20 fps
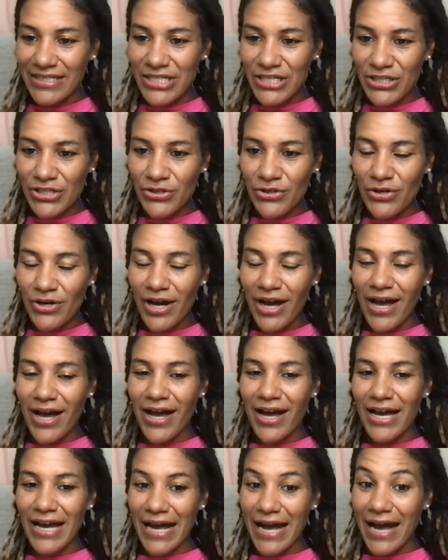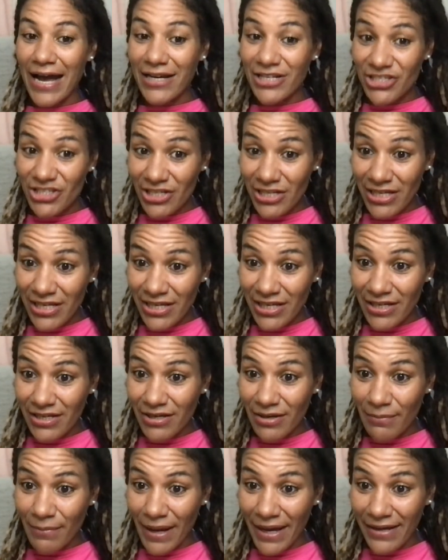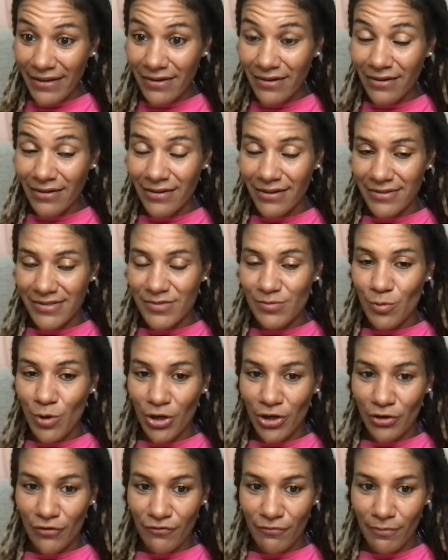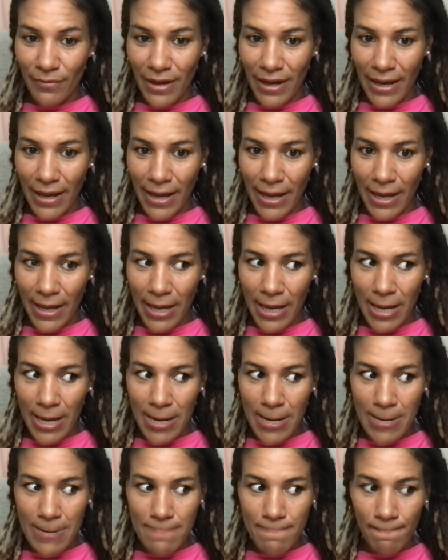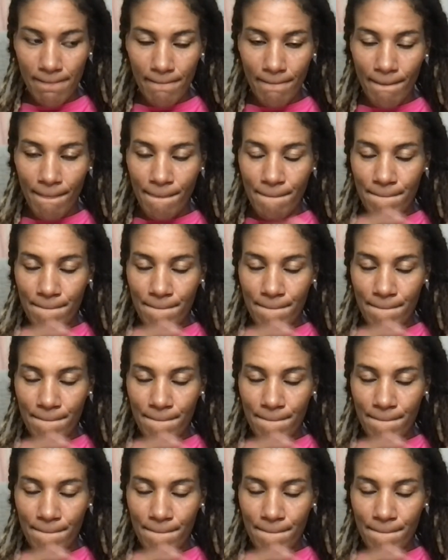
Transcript: You know, actually, Michael, that's one of my um